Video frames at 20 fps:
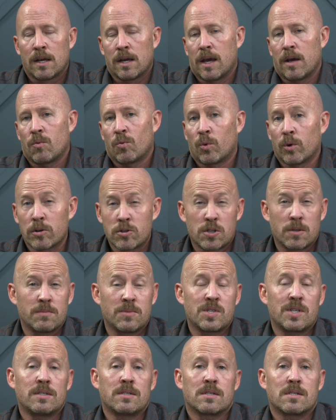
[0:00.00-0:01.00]
and worship
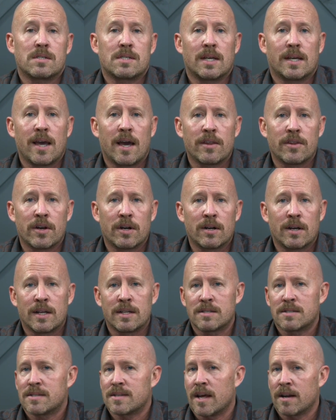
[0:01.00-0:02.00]
Jesus together
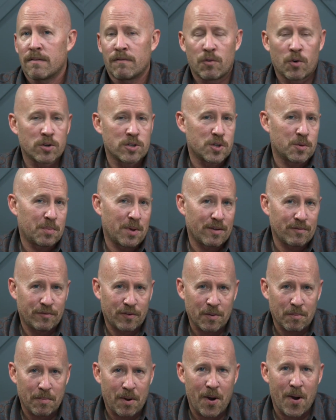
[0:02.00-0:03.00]
instead of worshiping
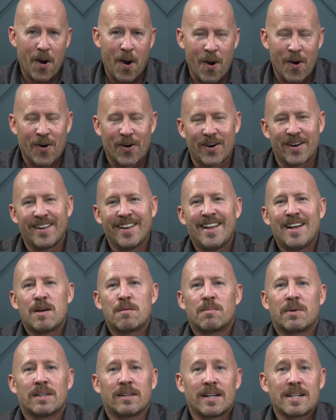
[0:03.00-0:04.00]
football,
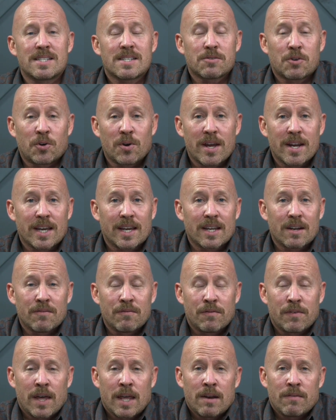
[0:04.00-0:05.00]
but let's creating
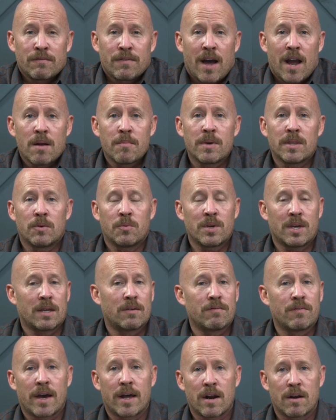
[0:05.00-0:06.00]
an environment that we can
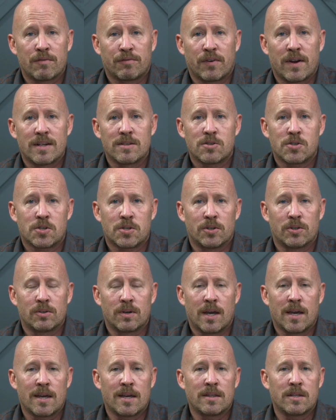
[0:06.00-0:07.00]
invite our friends to.
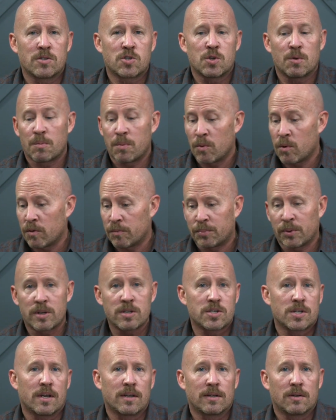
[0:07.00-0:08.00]
And the Super Bowl
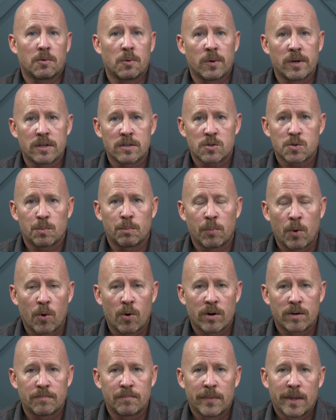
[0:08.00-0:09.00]
preaching was
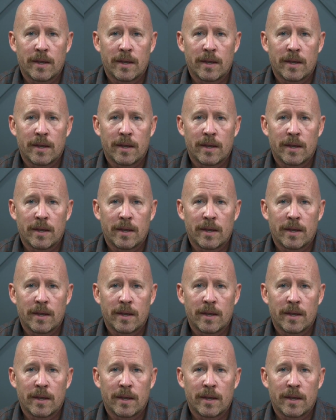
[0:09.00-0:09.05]
born.